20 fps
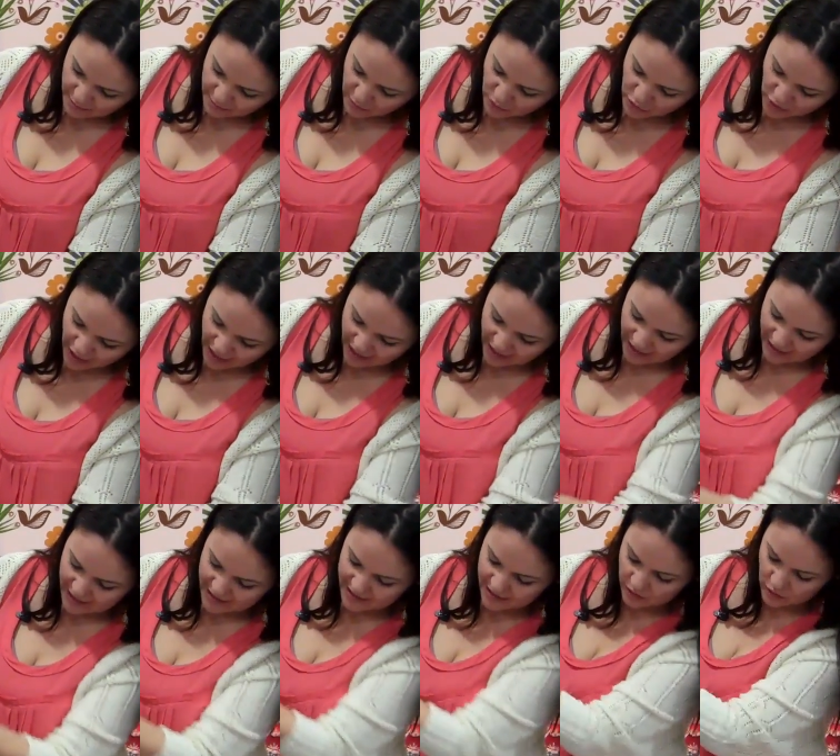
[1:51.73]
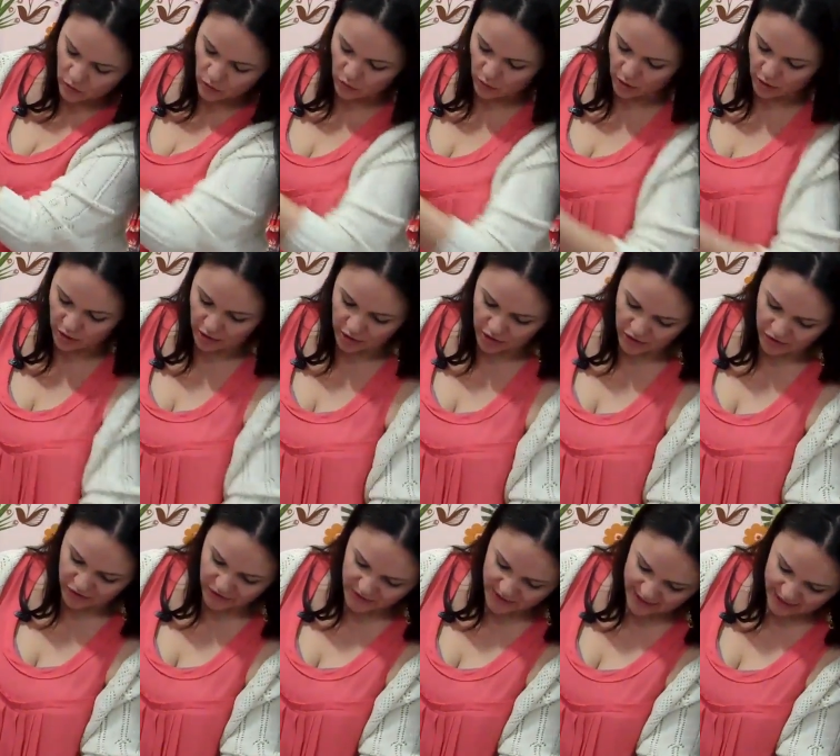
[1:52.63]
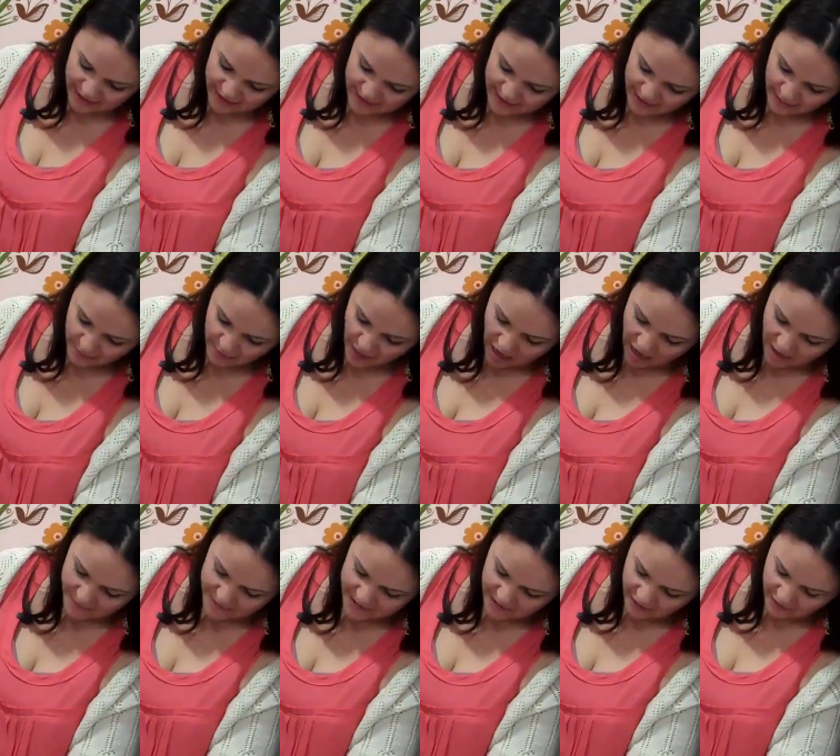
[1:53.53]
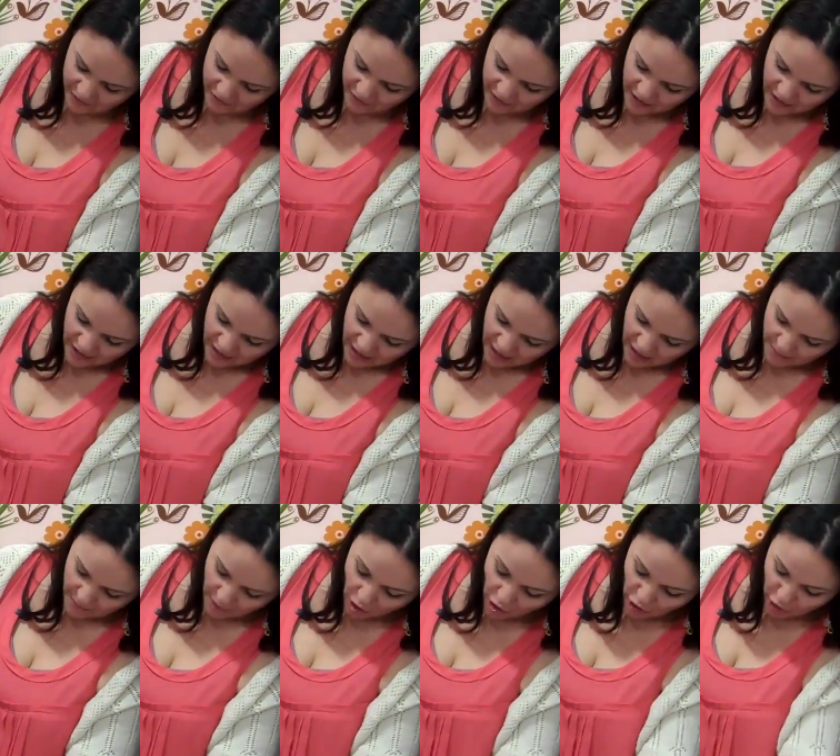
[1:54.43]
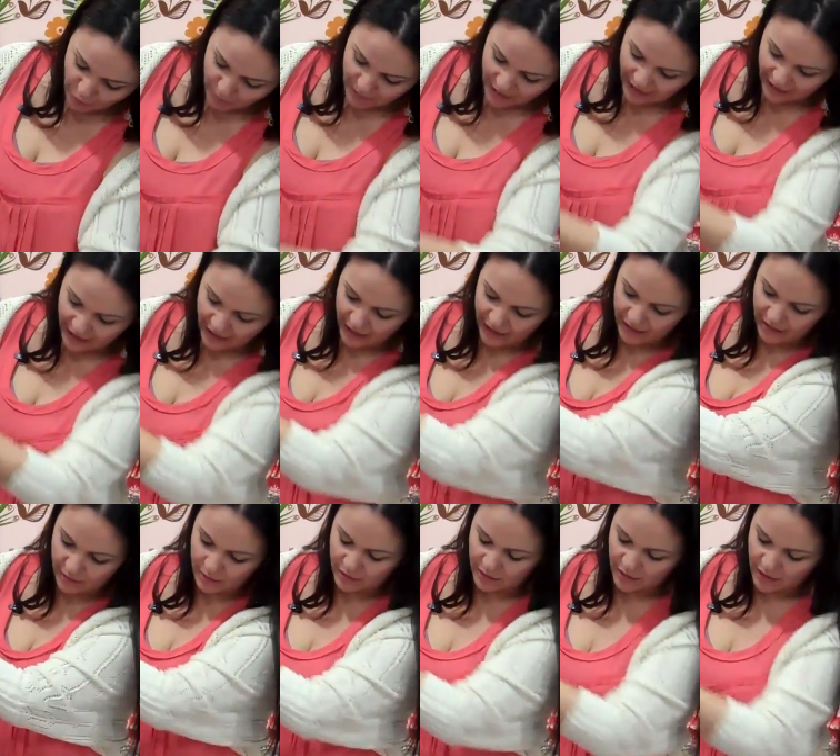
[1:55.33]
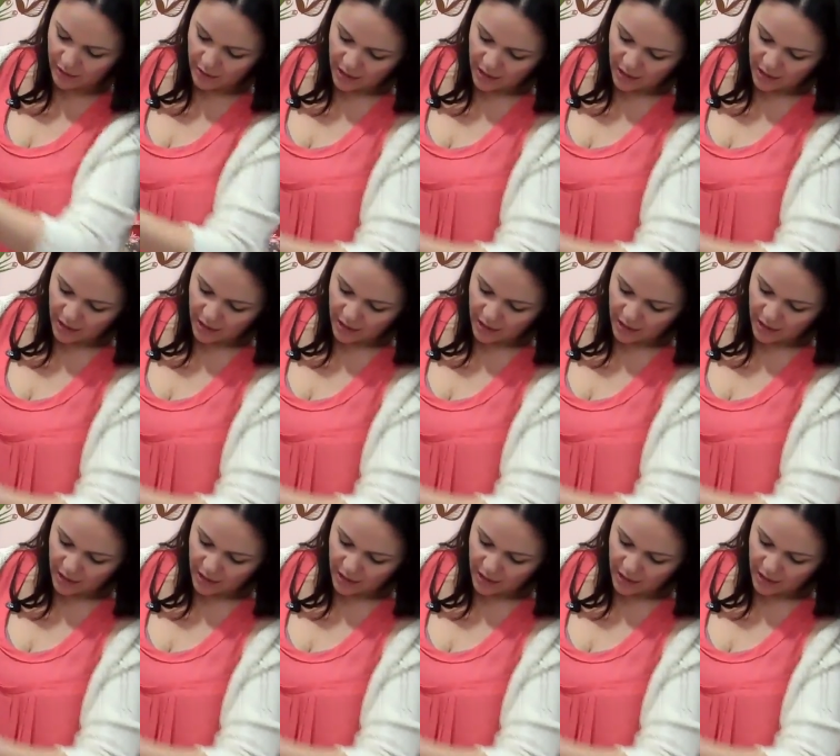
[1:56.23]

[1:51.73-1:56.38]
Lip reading: grays and corals and some pops of army and